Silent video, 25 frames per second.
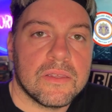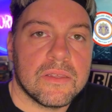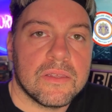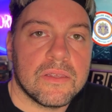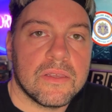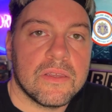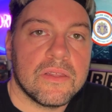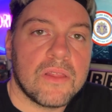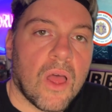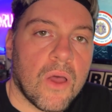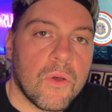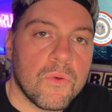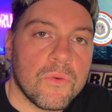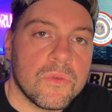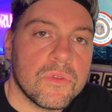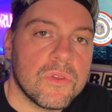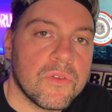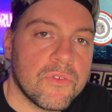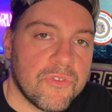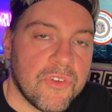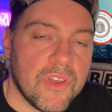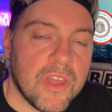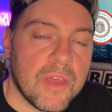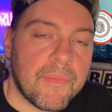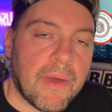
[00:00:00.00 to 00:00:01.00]
You know, the
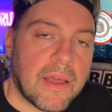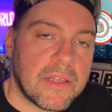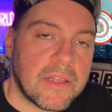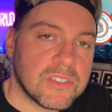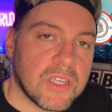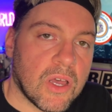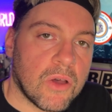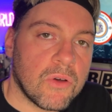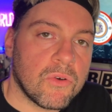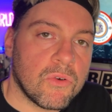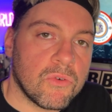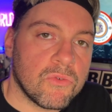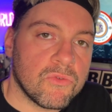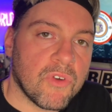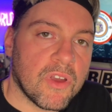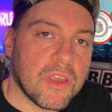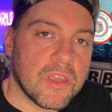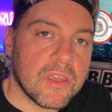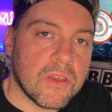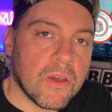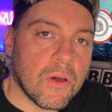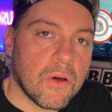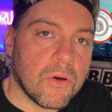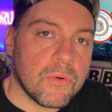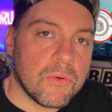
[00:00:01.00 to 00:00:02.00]
thing about Total
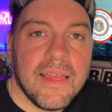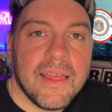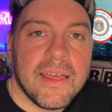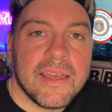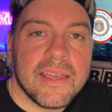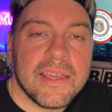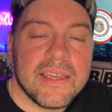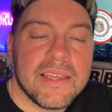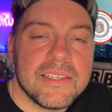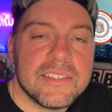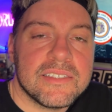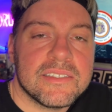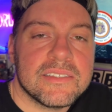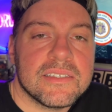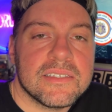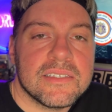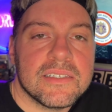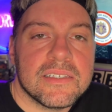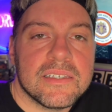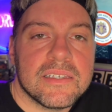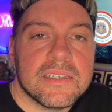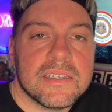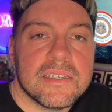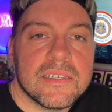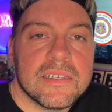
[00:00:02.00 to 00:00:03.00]
Recall is
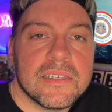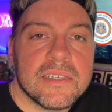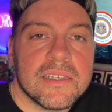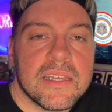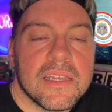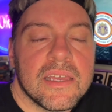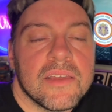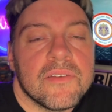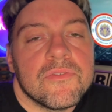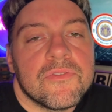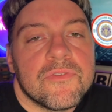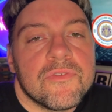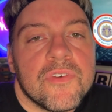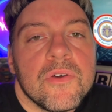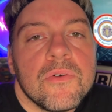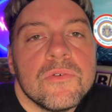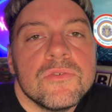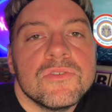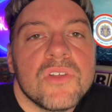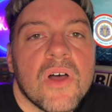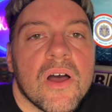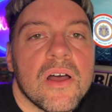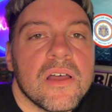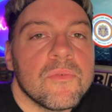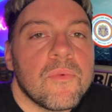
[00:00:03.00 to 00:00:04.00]
it
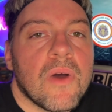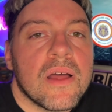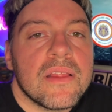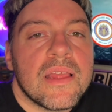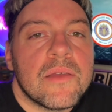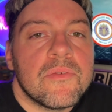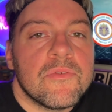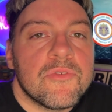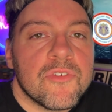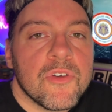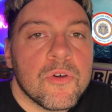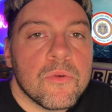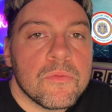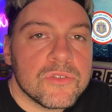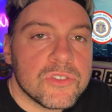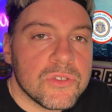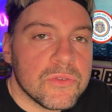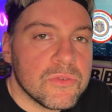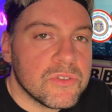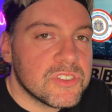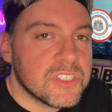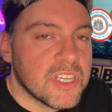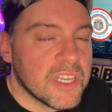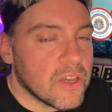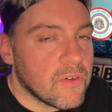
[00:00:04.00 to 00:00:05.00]
feels like one of them films you
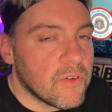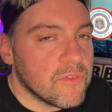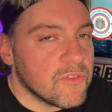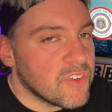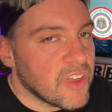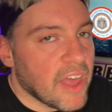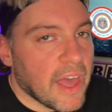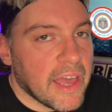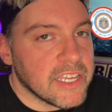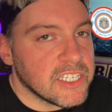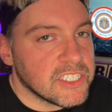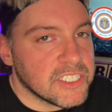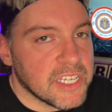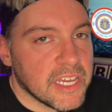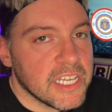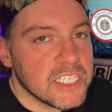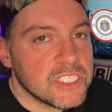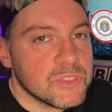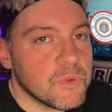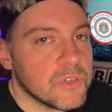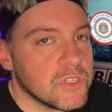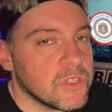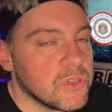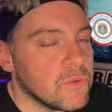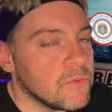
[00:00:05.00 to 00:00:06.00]
see on
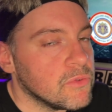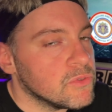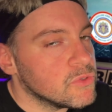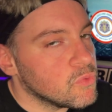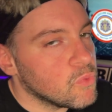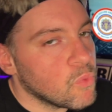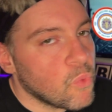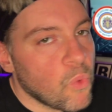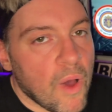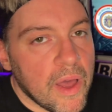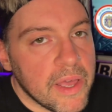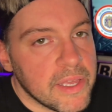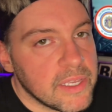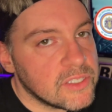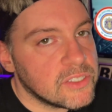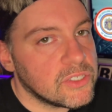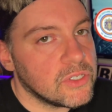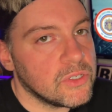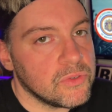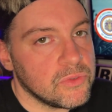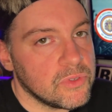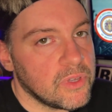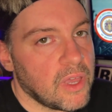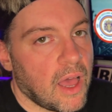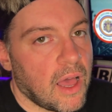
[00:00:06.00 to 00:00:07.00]
VHS when you was way
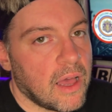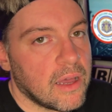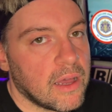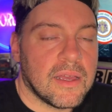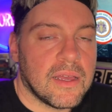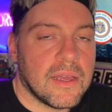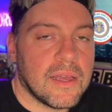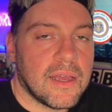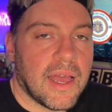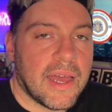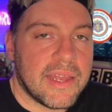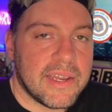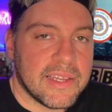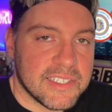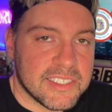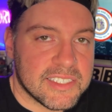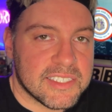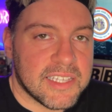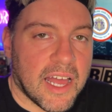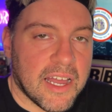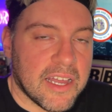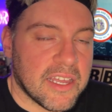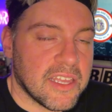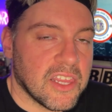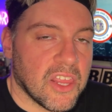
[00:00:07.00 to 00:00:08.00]
too young and it's
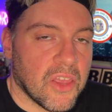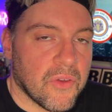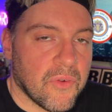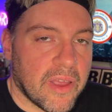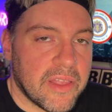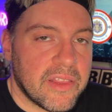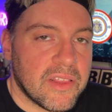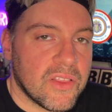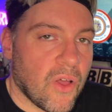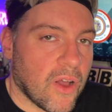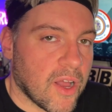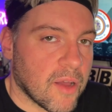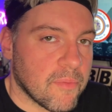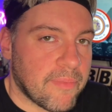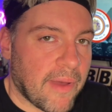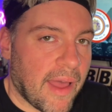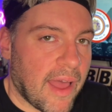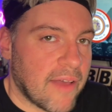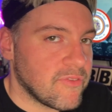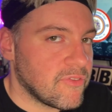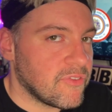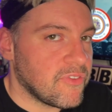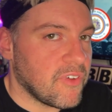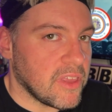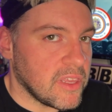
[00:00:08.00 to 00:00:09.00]
stuck in your head like a
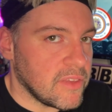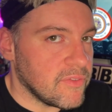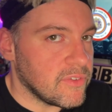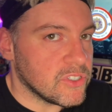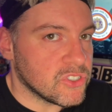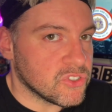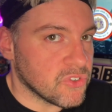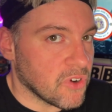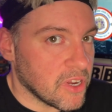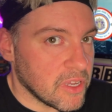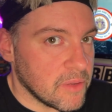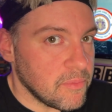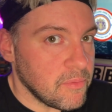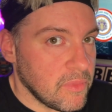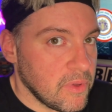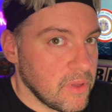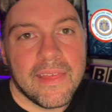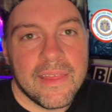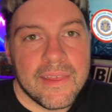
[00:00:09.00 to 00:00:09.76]
bad fever dream.